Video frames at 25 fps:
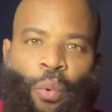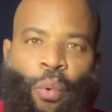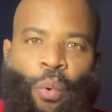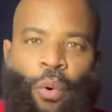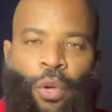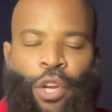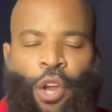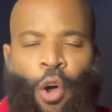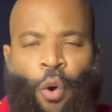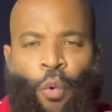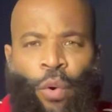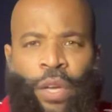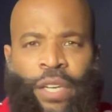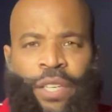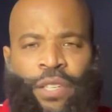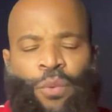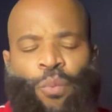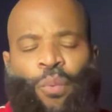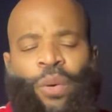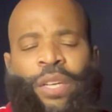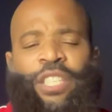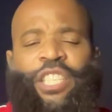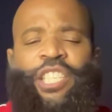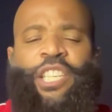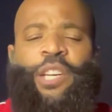
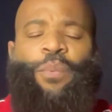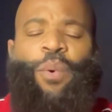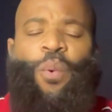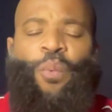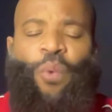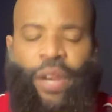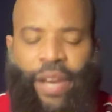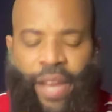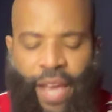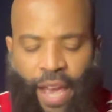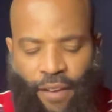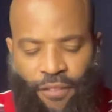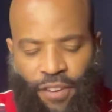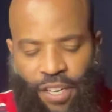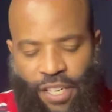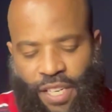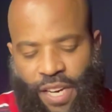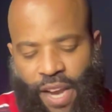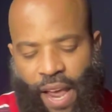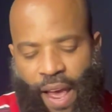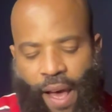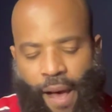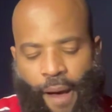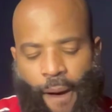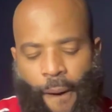when she would want to have a
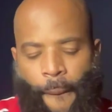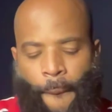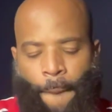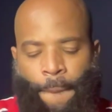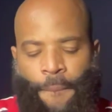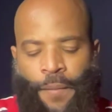child.